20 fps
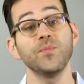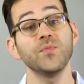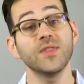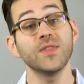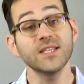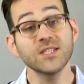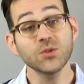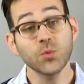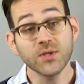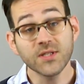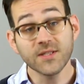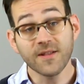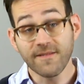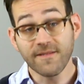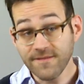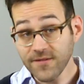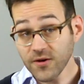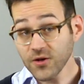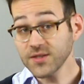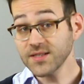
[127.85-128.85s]
This was the
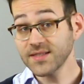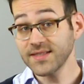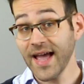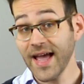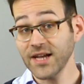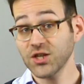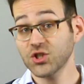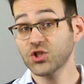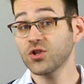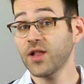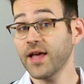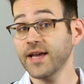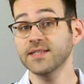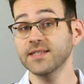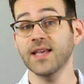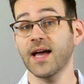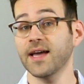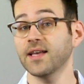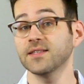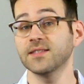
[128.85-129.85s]
first national
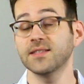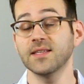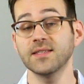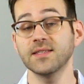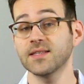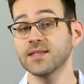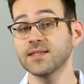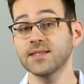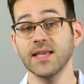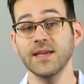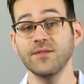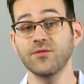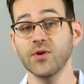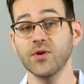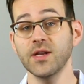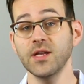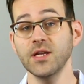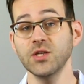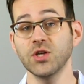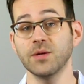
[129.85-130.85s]
exile since the
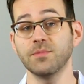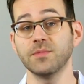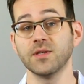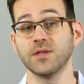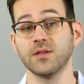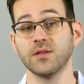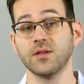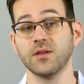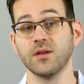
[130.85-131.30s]
slavery in Egypt.